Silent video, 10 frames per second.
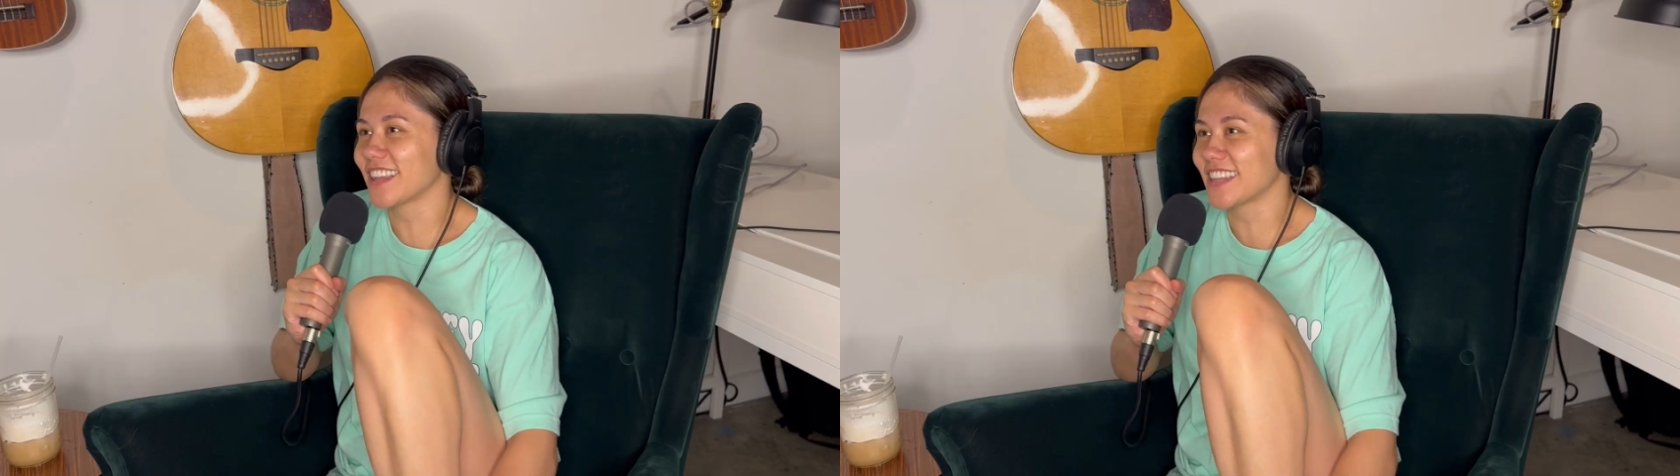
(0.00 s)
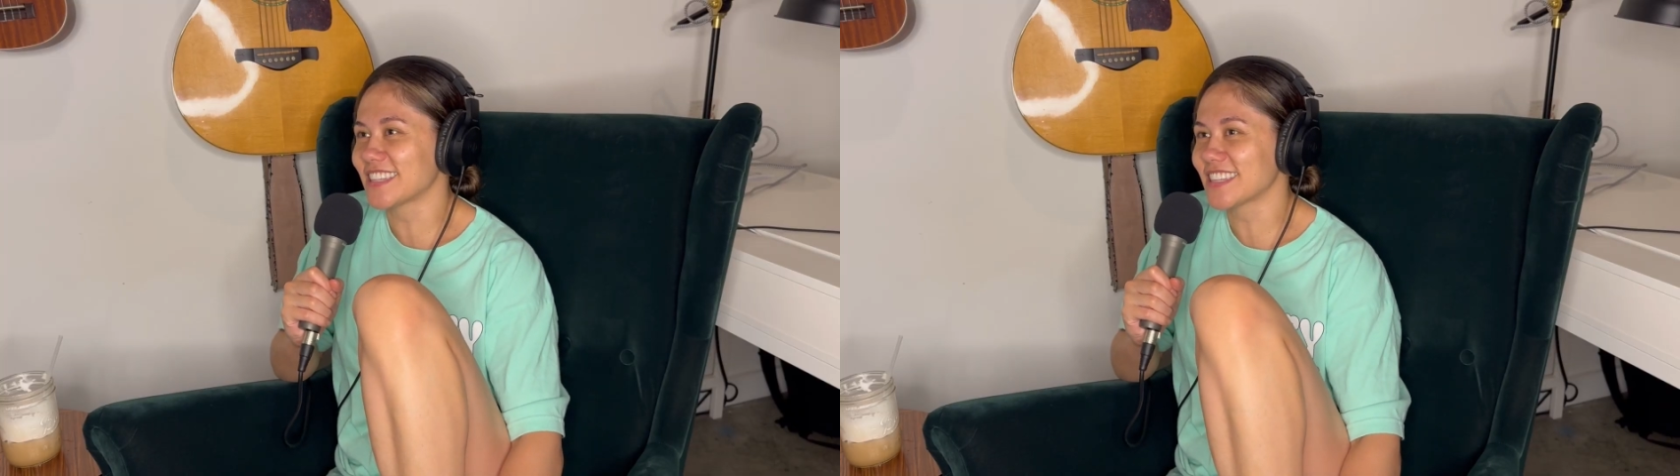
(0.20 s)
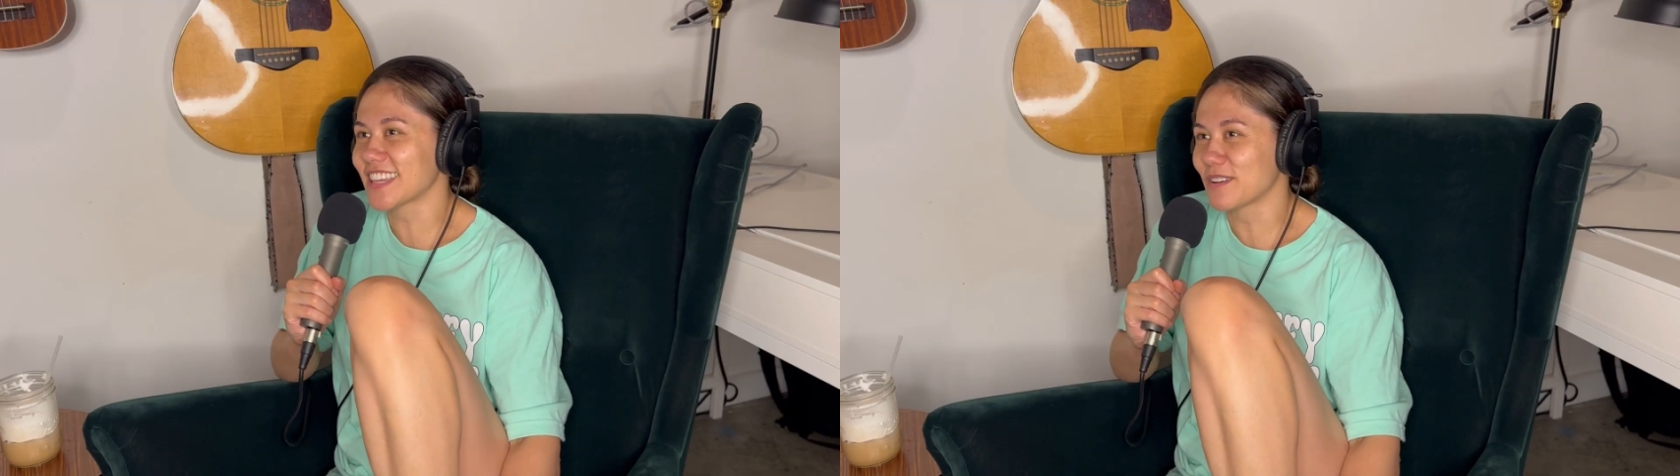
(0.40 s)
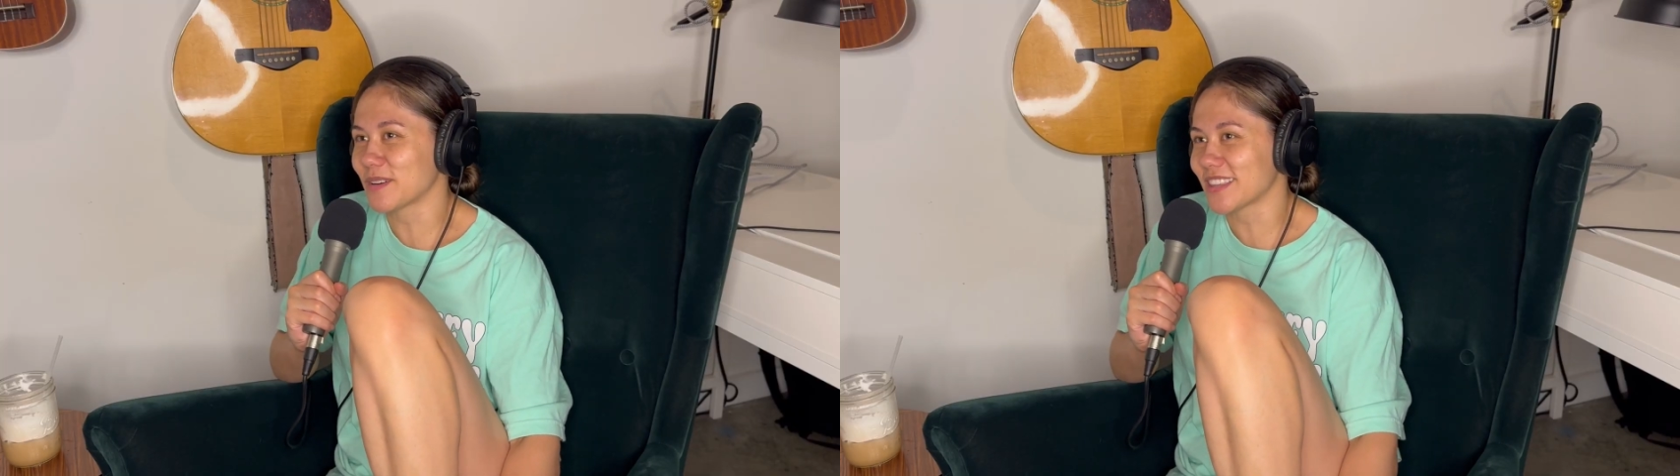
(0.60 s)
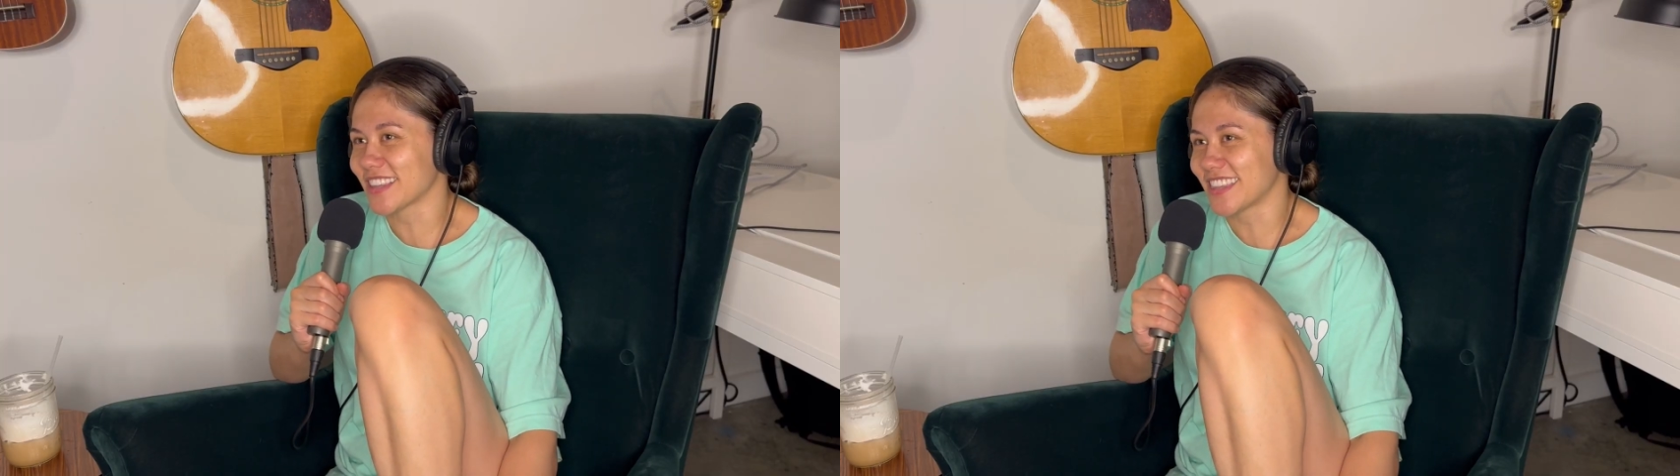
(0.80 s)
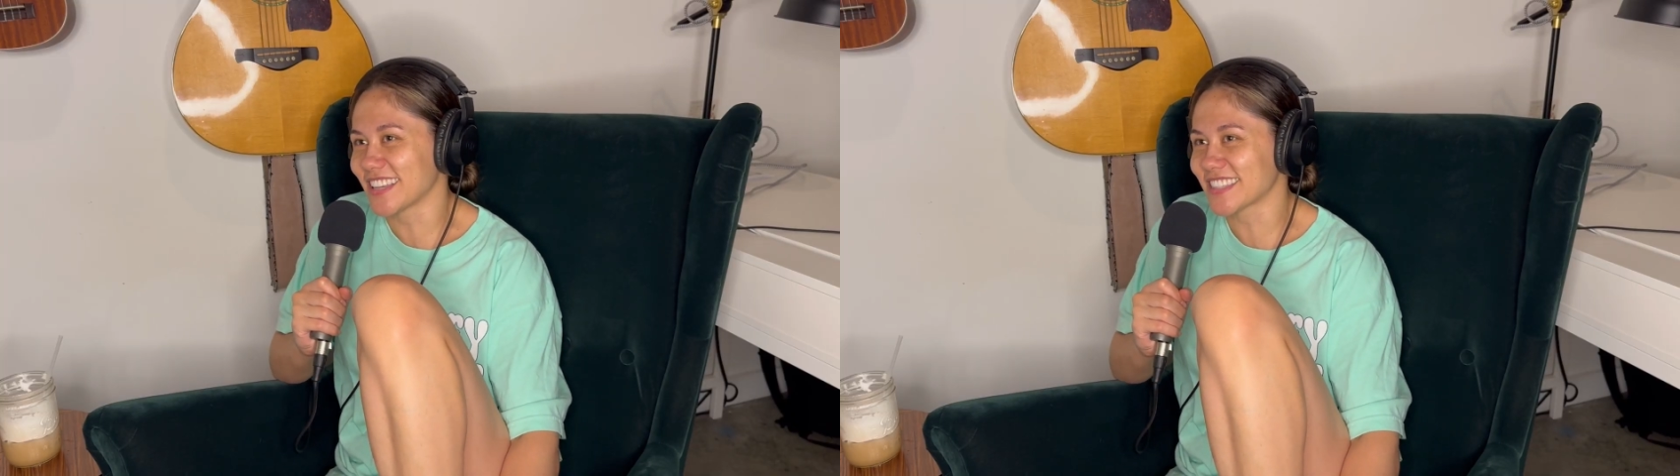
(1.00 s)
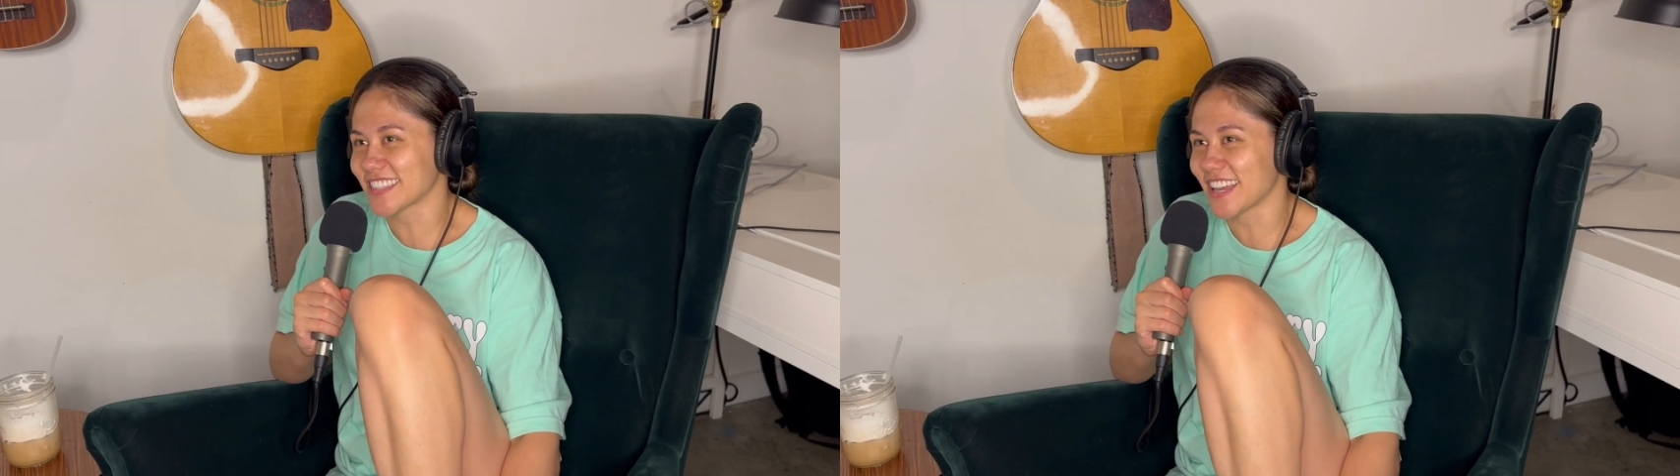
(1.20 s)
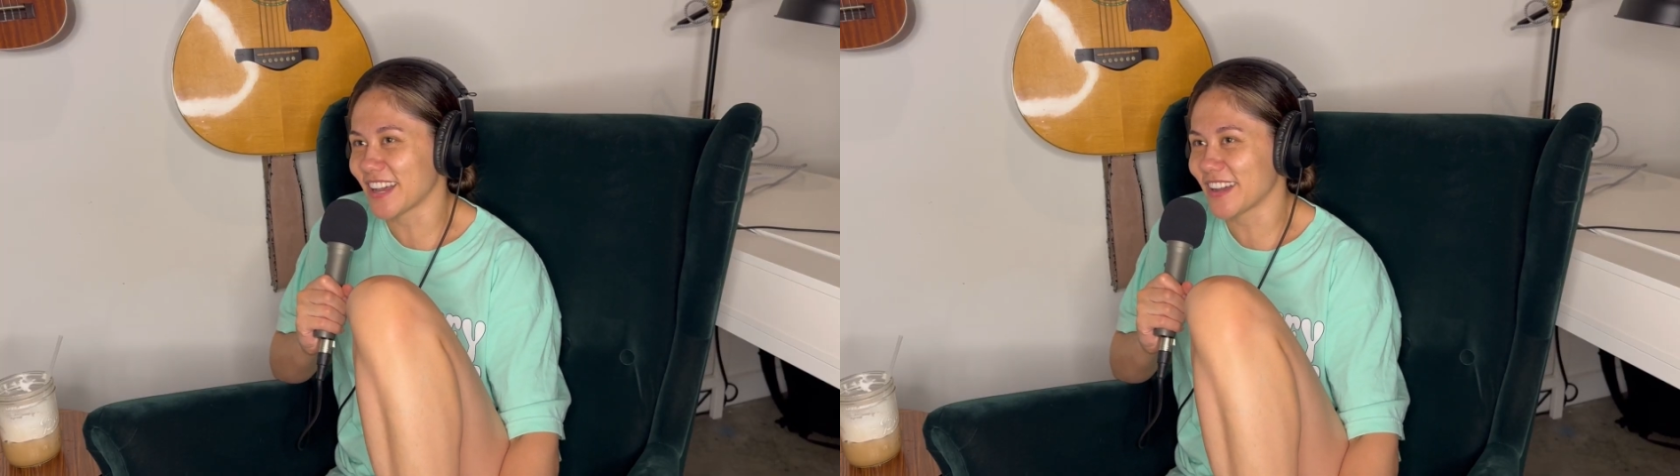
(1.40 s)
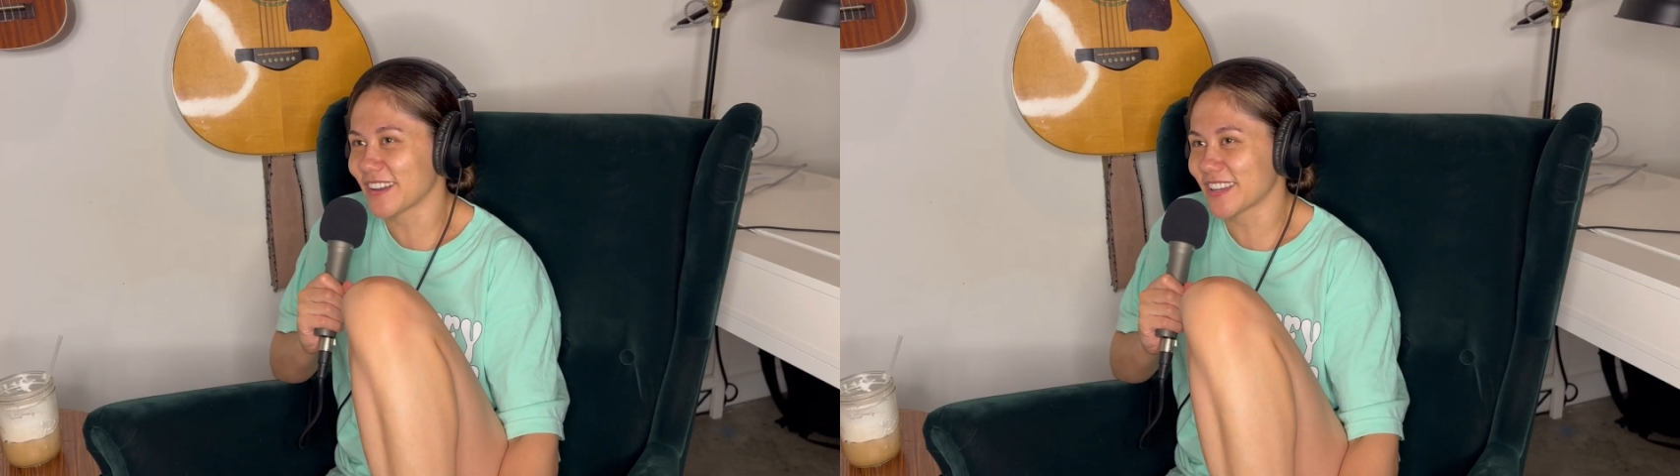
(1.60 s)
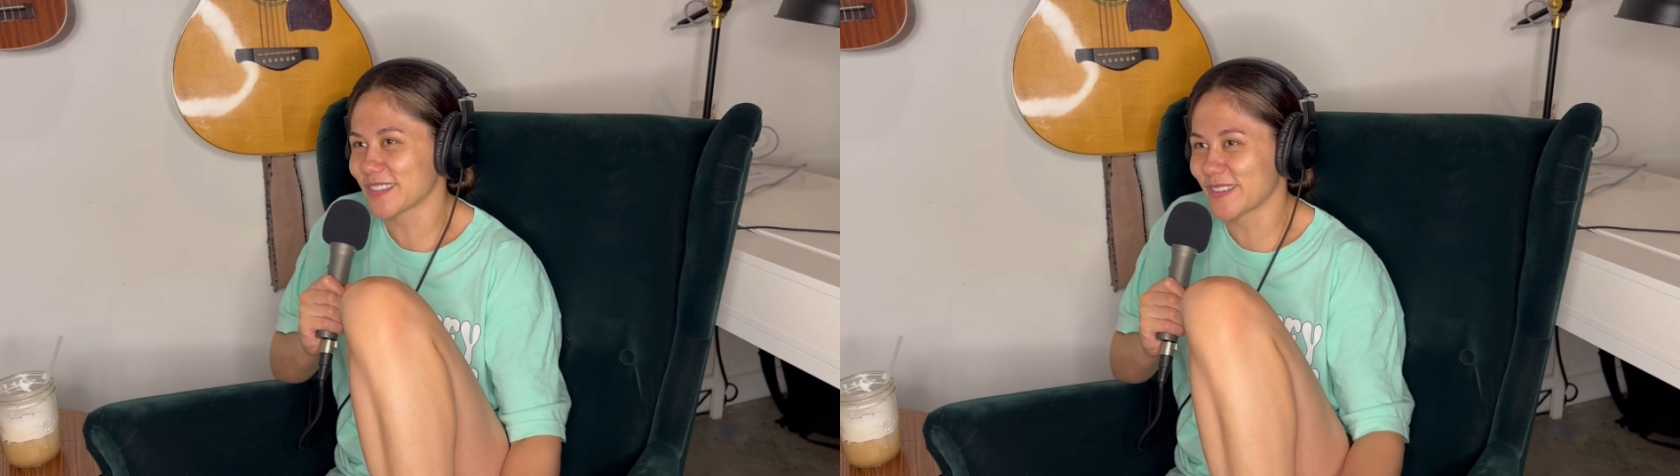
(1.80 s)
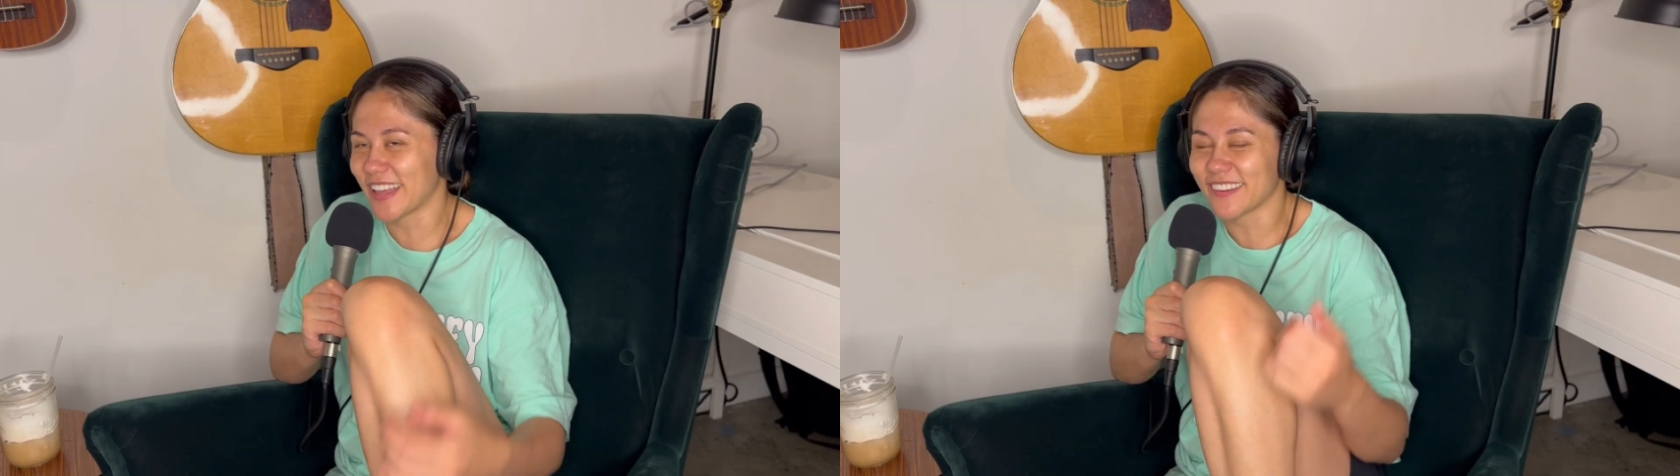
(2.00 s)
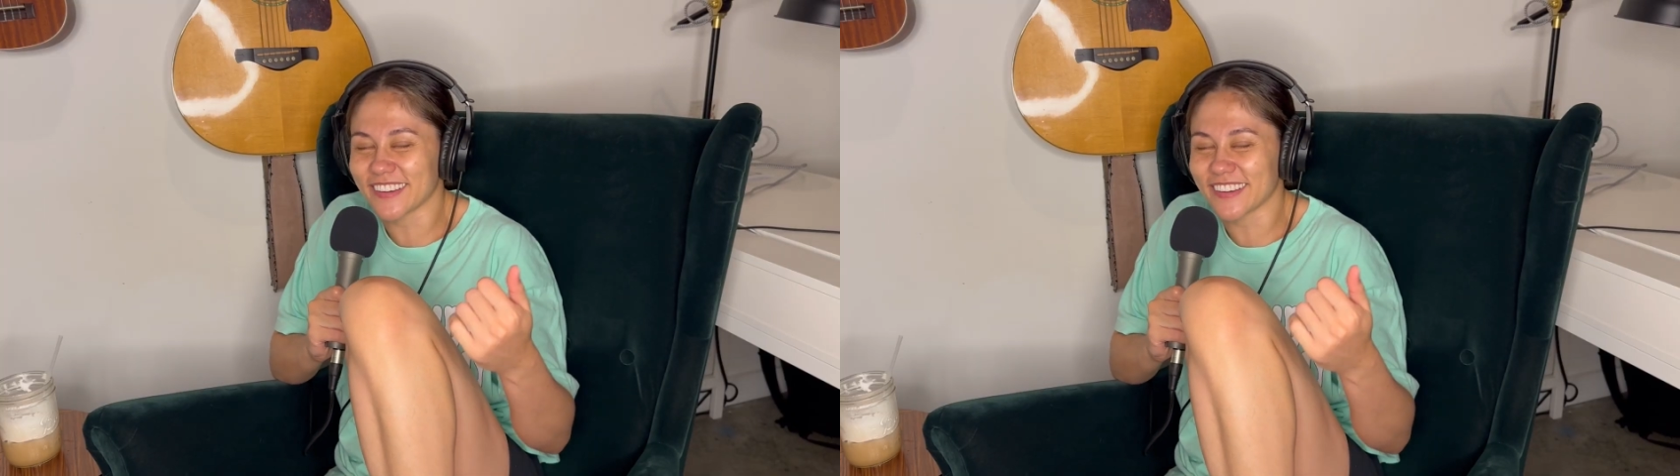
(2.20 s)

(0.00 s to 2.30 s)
this is like one of the things because we